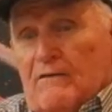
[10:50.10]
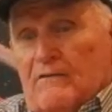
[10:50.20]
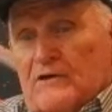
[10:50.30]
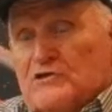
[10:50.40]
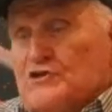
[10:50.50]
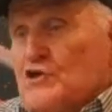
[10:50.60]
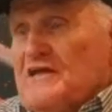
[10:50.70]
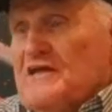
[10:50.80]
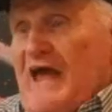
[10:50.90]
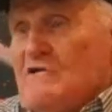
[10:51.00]
There's
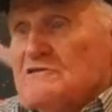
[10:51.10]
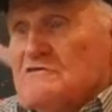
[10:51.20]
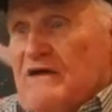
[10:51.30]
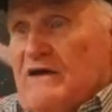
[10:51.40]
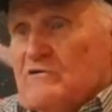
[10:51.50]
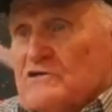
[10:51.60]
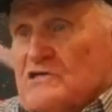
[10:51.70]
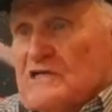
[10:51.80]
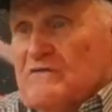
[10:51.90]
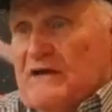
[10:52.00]
30,000
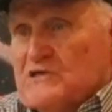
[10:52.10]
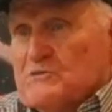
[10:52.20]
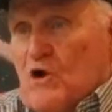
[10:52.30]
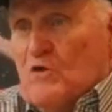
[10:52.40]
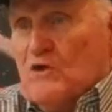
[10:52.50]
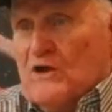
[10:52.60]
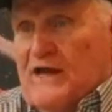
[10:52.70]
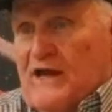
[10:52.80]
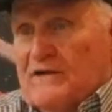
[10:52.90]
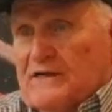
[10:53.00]
veterans living in Spartanburg
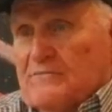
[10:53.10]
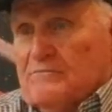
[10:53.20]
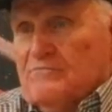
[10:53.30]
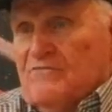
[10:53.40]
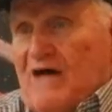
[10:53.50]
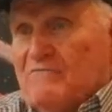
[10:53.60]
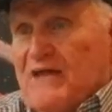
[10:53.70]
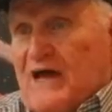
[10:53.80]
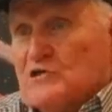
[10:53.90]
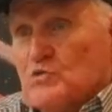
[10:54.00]
County,
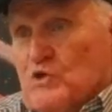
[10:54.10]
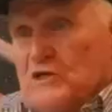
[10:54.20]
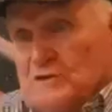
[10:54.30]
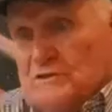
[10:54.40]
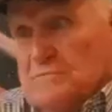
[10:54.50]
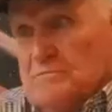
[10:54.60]
5,000 with us.